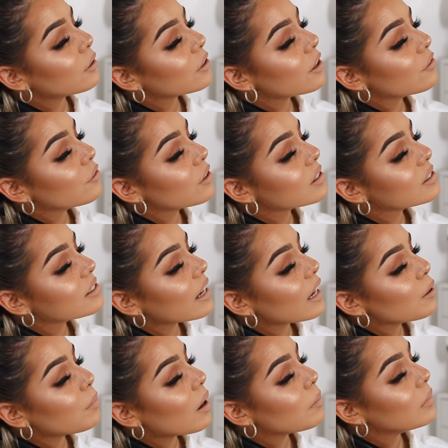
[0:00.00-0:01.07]
I don't know if you can
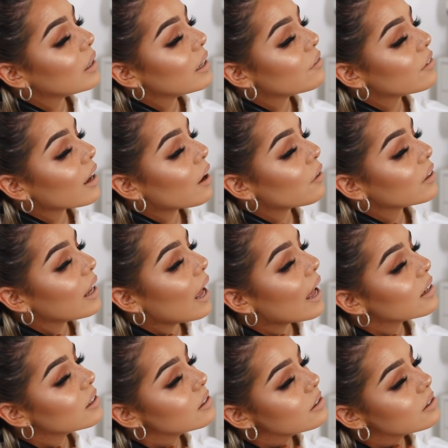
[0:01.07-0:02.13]
see, but I'm leaving out the
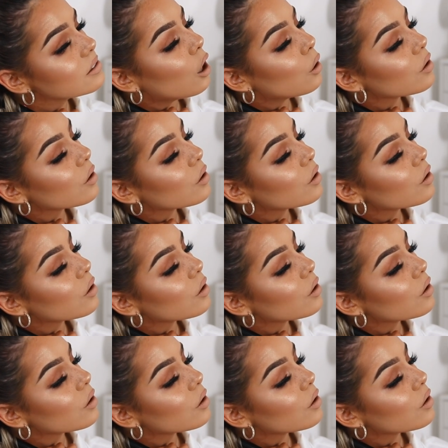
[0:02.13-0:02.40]
ends.